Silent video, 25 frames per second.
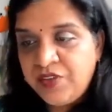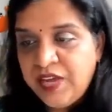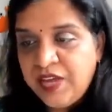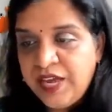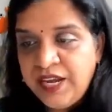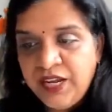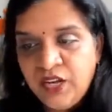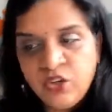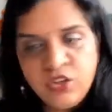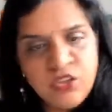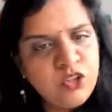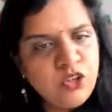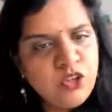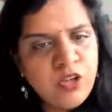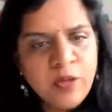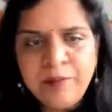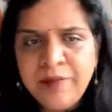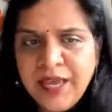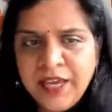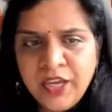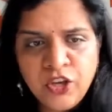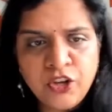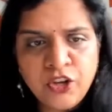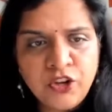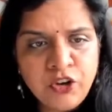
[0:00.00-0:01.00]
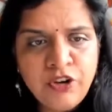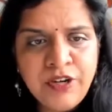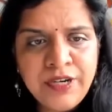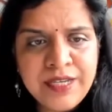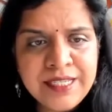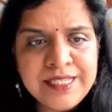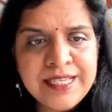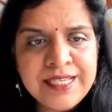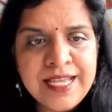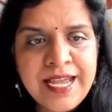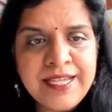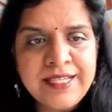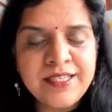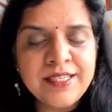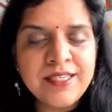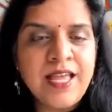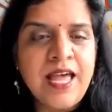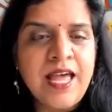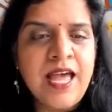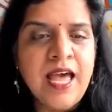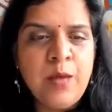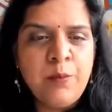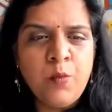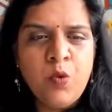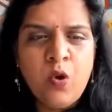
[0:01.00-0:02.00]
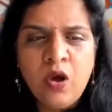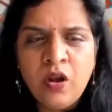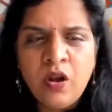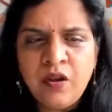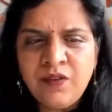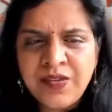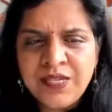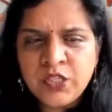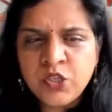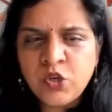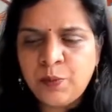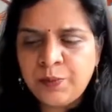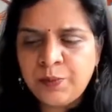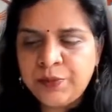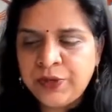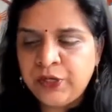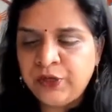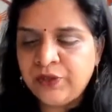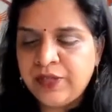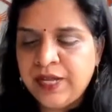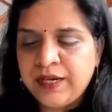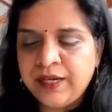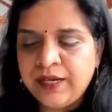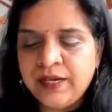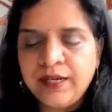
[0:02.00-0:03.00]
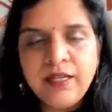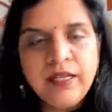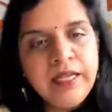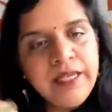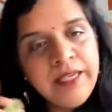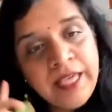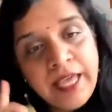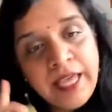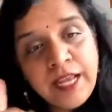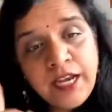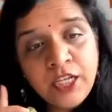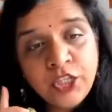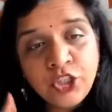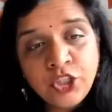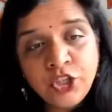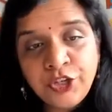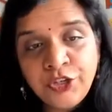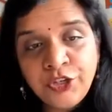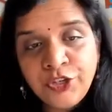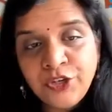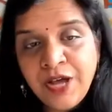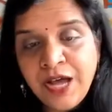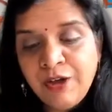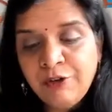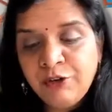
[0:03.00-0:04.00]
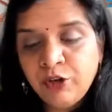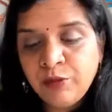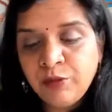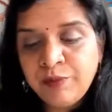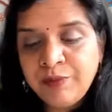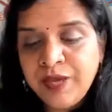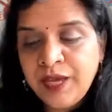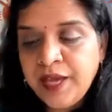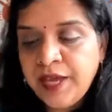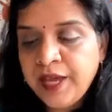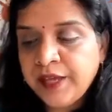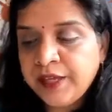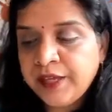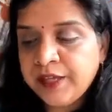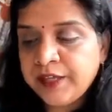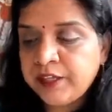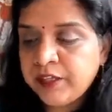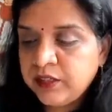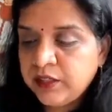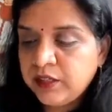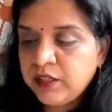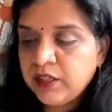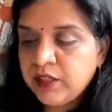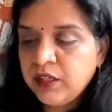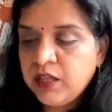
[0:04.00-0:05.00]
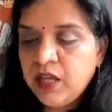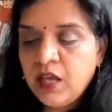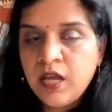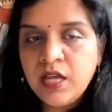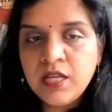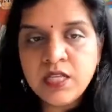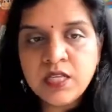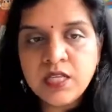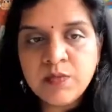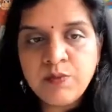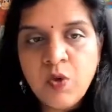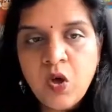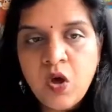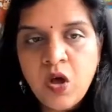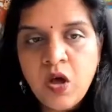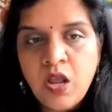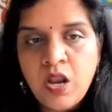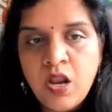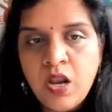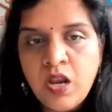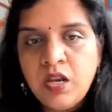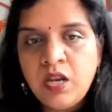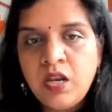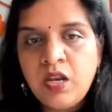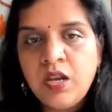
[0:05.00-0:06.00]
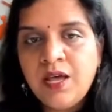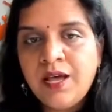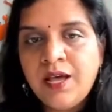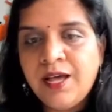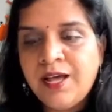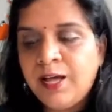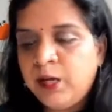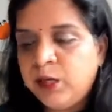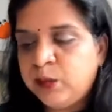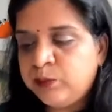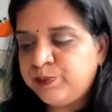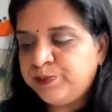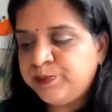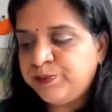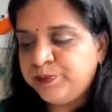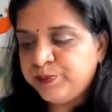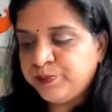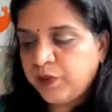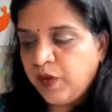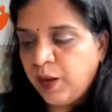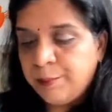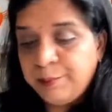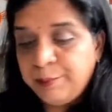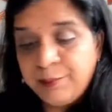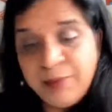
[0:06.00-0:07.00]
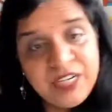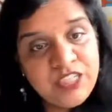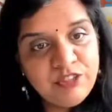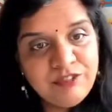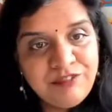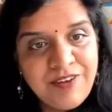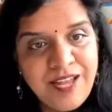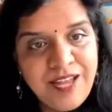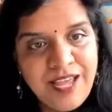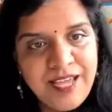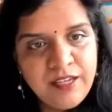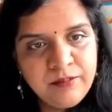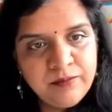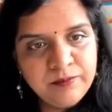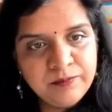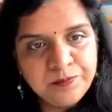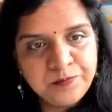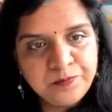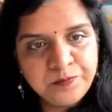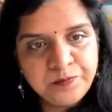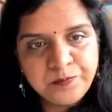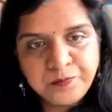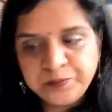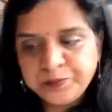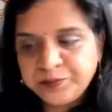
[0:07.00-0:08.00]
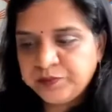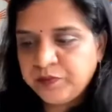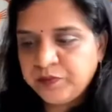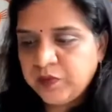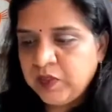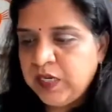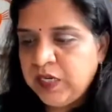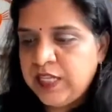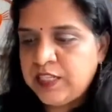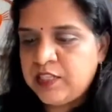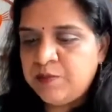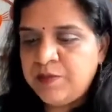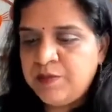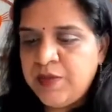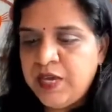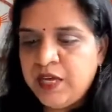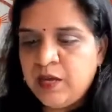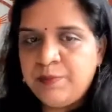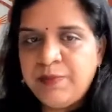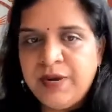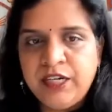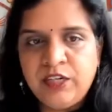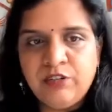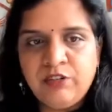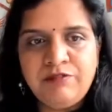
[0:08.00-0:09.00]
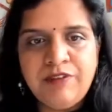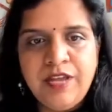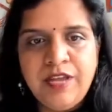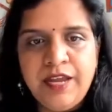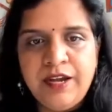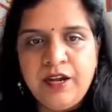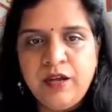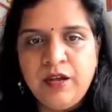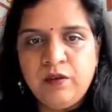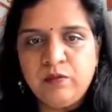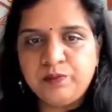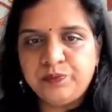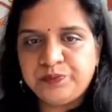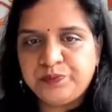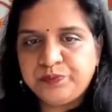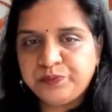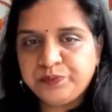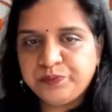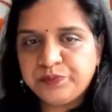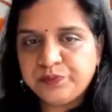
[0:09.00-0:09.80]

Very good. You can make your own designs. I am always open to that. Can I show you how to make a small butterfly? Let's make a butterfly now.